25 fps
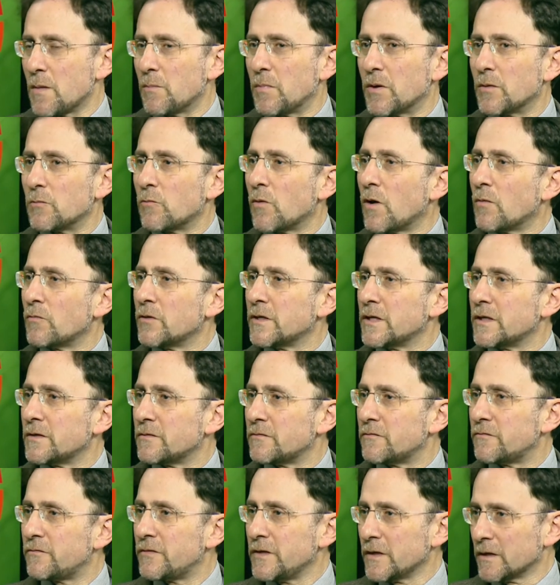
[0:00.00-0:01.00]
But what would
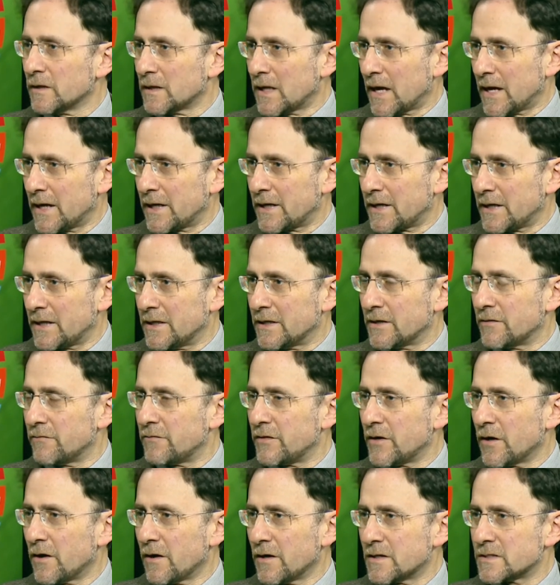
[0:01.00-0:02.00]
it feel like in a
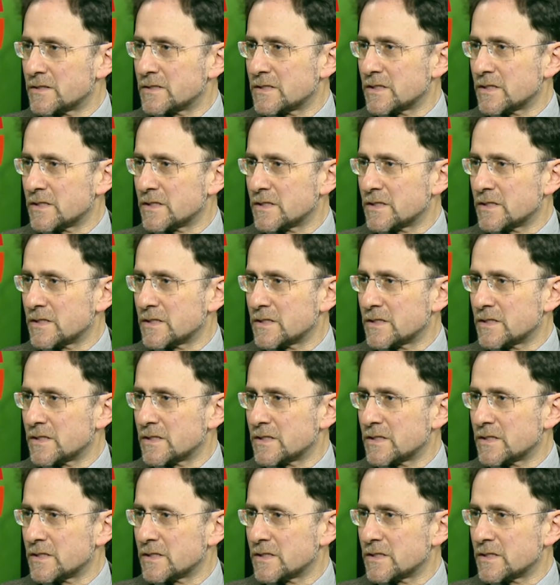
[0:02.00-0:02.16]
VR